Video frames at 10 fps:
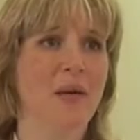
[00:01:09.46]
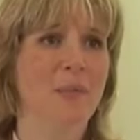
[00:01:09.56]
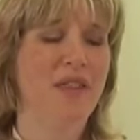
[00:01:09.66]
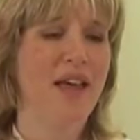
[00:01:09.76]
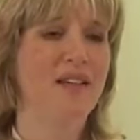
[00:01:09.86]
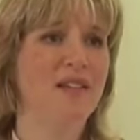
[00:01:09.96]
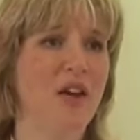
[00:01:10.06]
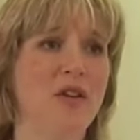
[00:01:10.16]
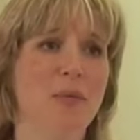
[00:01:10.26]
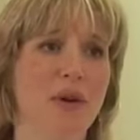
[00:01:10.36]
But that's
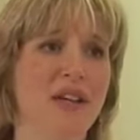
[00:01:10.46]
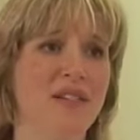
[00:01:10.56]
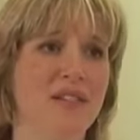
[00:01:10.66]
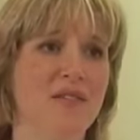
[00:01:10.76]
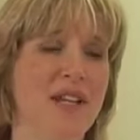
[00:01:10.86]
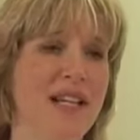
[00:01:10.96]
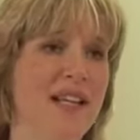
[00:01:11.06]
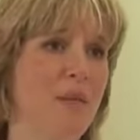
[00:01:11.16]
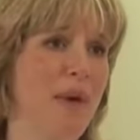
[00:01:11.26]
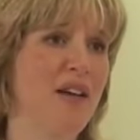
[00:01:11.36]
only present really
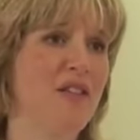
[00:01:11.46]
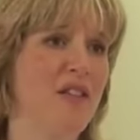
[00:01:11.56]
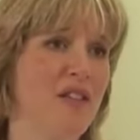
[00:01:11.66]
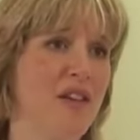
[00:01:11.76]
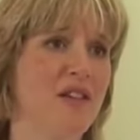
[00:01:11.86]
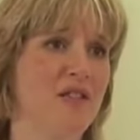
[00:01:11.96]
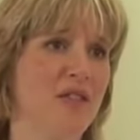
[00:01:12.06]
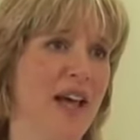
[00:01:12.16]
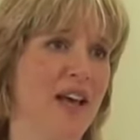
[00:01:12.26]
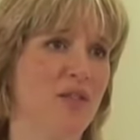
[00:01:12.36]
in about a third of
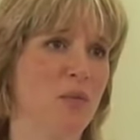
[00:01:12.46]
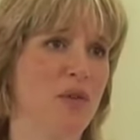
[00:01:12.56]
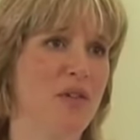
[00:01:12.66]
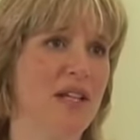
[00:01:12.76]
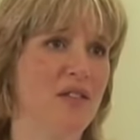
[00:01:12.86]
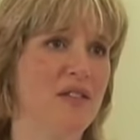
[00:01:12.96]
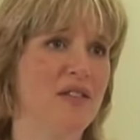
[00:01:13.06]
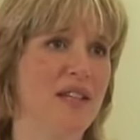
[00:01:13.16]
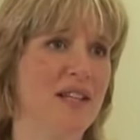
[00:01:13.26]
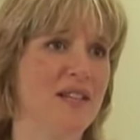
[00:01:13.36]
cats with renal
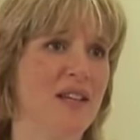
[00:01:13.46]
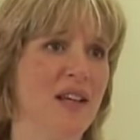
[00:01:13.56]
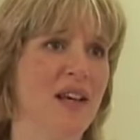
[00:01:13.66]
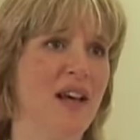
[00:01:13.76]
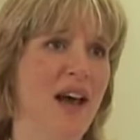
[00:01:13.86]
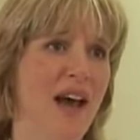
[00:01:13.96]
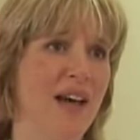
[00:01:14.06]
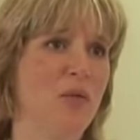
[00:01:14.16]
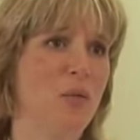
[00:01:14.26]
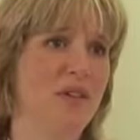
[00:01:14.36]
disease.
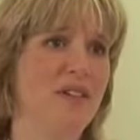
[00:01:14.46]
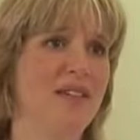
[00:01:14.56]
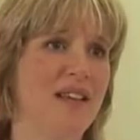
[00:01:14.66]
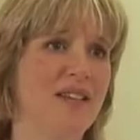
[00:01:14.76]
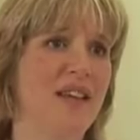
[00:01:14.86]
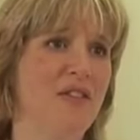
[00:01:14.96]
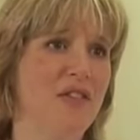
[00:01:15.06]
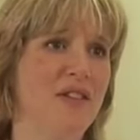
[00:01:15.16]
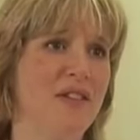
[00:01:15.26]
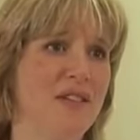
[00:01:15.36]
And once that is
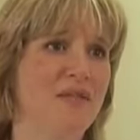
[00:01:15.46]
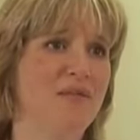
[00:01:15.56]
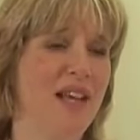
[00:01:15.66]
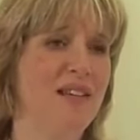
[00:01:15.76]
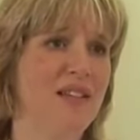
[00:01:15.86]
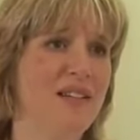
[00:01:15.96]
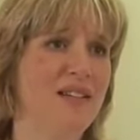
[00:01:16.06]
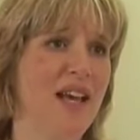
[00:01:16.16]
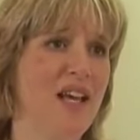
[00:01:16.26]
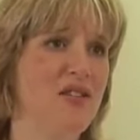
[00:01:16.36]
evident, that's an
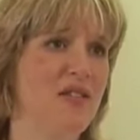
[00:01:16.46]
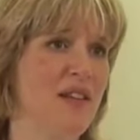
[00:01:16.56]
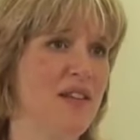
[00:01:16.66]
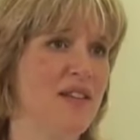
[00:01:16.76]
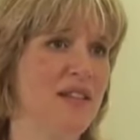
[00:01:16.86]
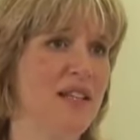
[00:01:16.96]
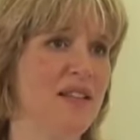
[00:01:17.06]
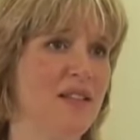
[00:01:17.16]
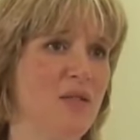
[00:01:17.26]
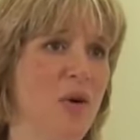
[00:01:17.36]
indication that the
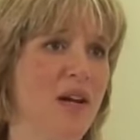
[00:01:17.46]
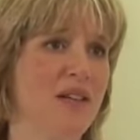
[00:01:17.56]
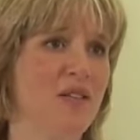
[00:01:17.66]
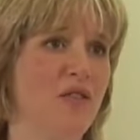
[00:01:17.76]
disease is quite